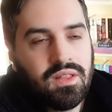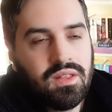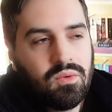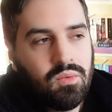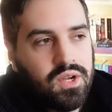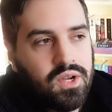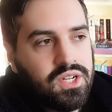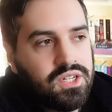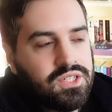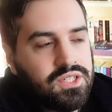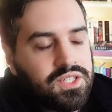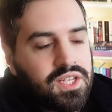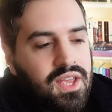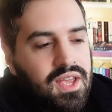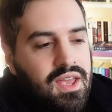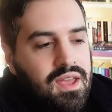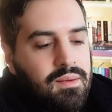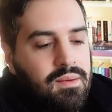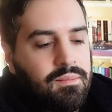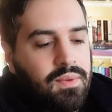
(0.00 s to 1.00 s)
in the world.
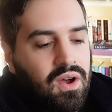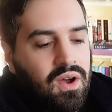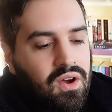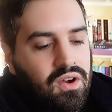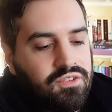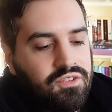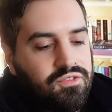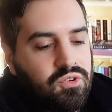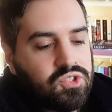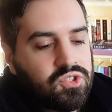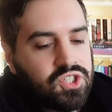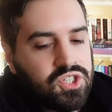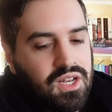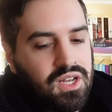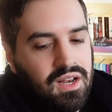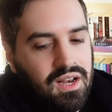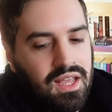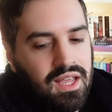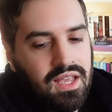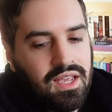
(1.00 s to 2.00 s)
But
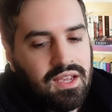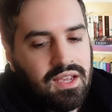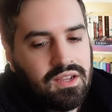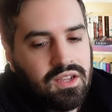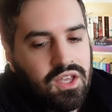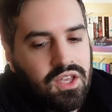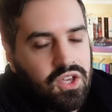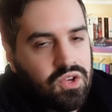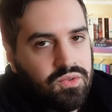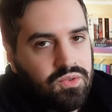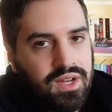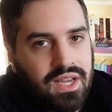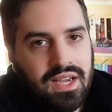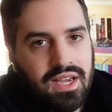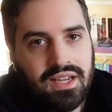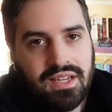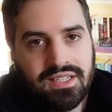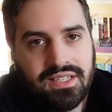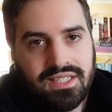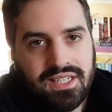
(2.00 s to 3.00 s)
unfortunately,
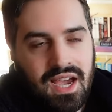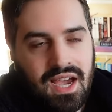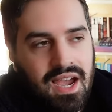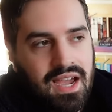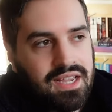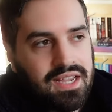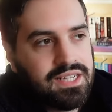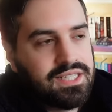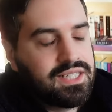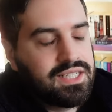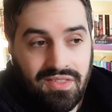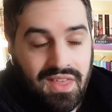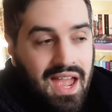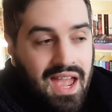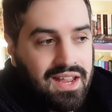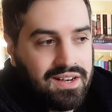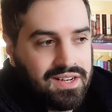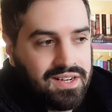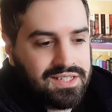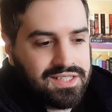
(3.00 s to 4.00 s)
Kuina had died.
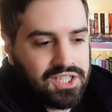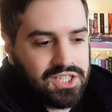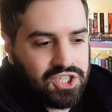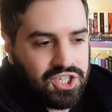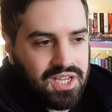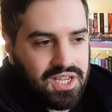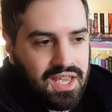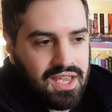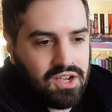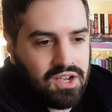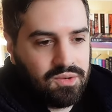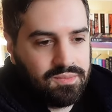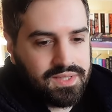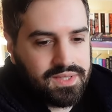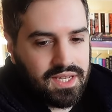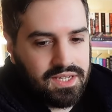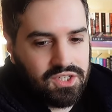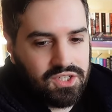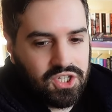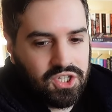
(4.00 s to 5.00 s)
Then Tashigi
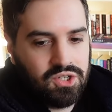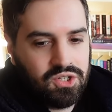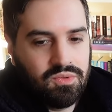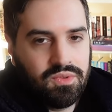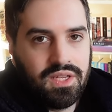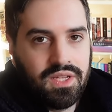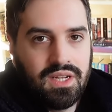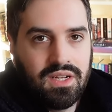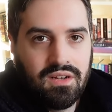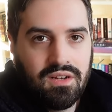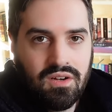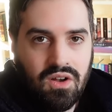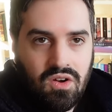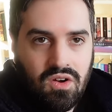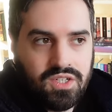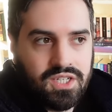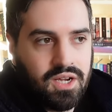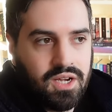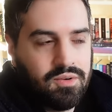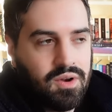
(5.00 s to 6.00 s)
comes into the
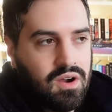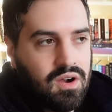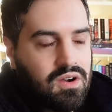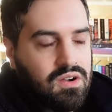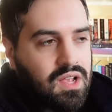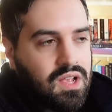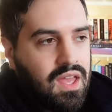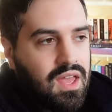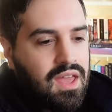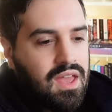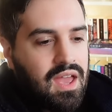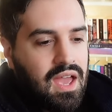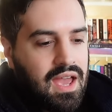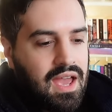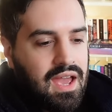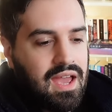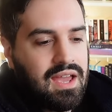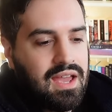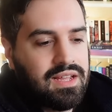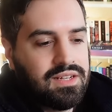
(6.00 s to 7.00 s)
Logtown arc
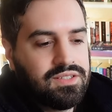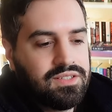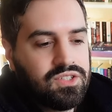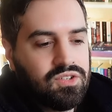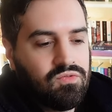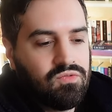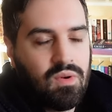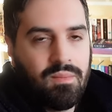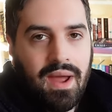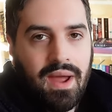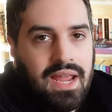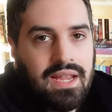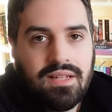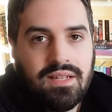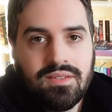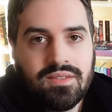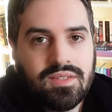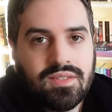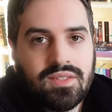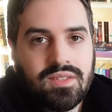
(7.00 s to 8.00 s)
and
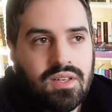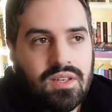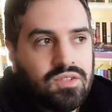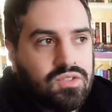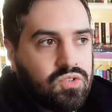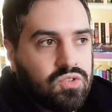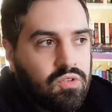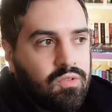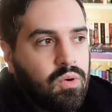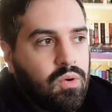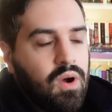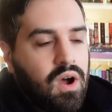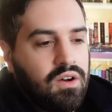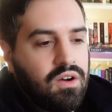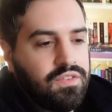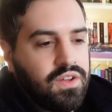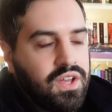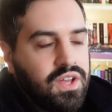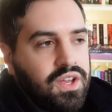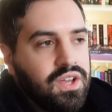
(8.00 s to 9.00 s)
reminds Zoro
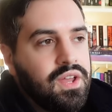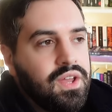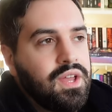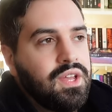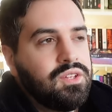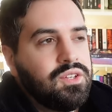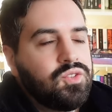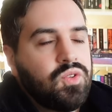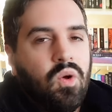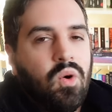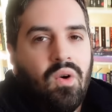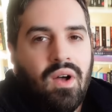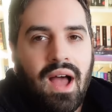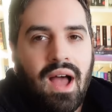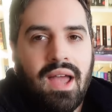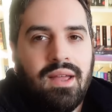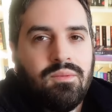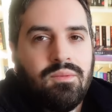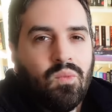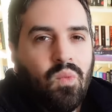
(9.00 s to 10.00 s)
of her. So
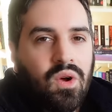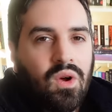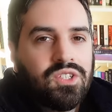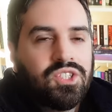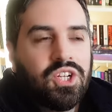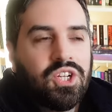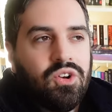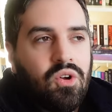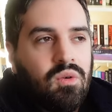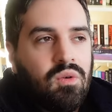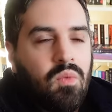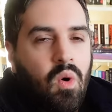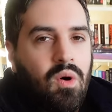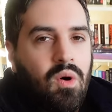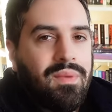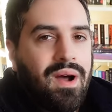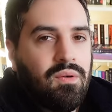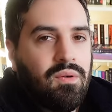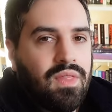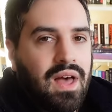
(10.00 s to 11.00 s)
I want to know more
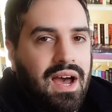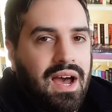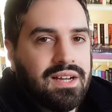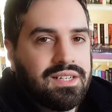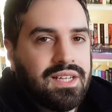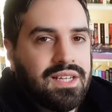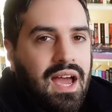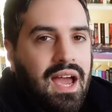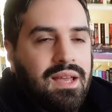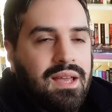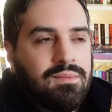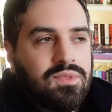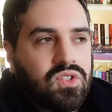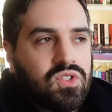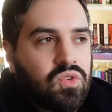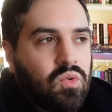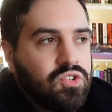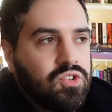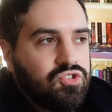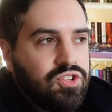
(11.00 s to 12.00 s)
about that. I am
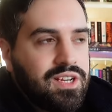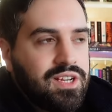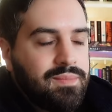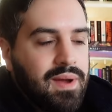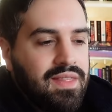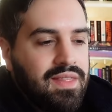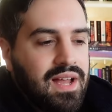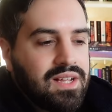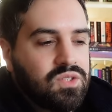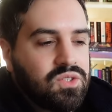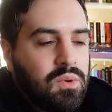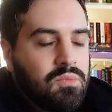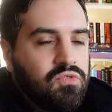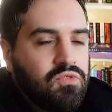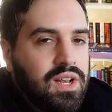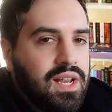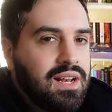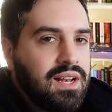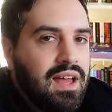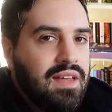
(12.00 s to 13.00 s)
so intrigued by that. So I'm
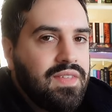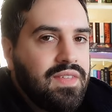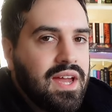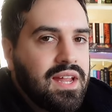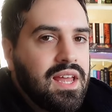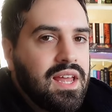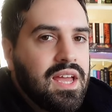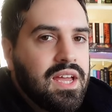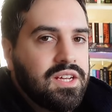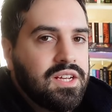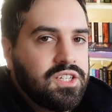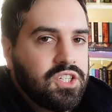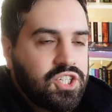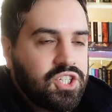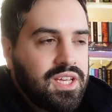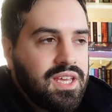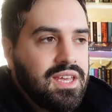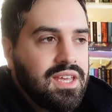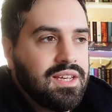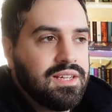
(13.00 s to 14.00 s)
really glad that
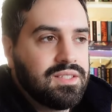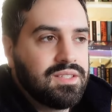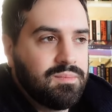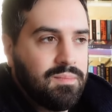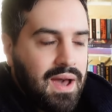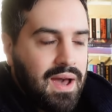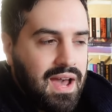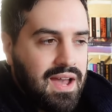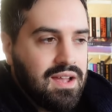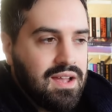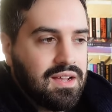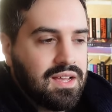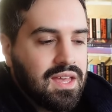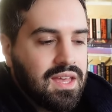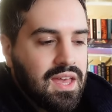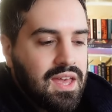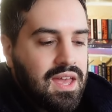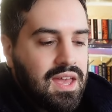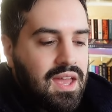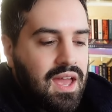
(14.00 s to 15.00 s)
Tashigi is back.
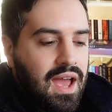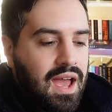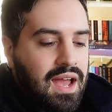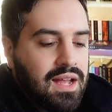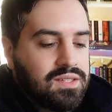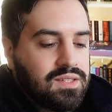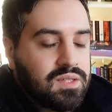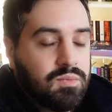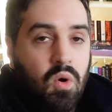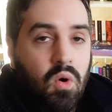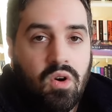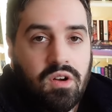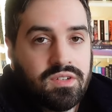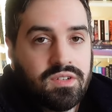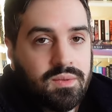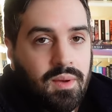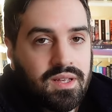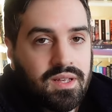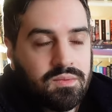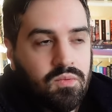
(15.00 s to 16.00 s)
And Smoker
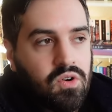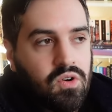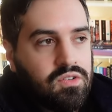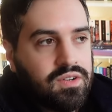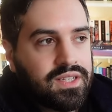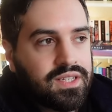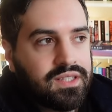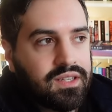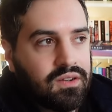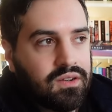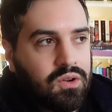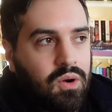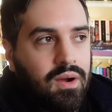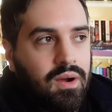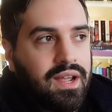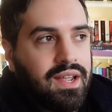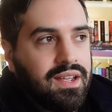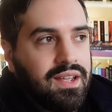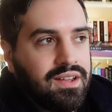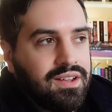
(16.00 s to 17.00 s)
as well. Smoker is
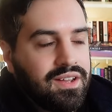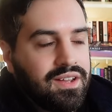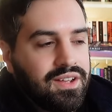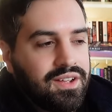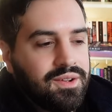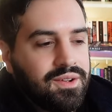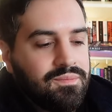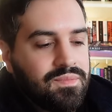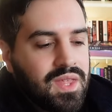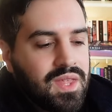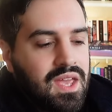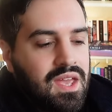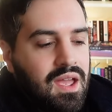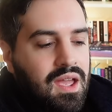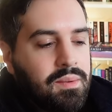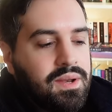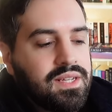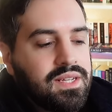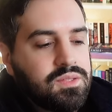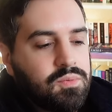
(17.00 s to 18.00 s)
quite a. Uh,
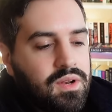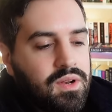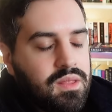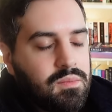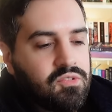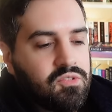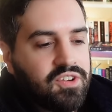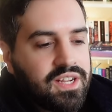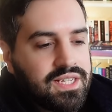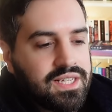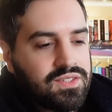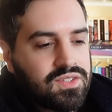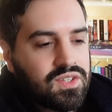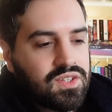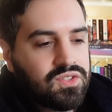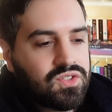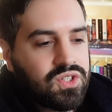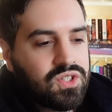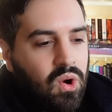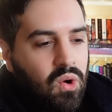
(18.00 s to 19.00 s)
I mean, he's one of the
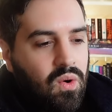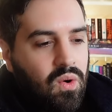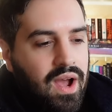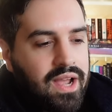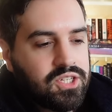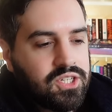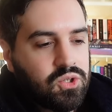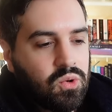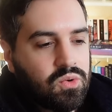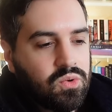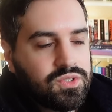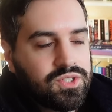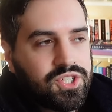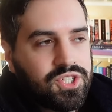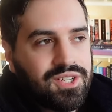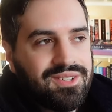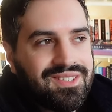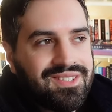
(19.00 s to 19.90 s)
Marines, so I don't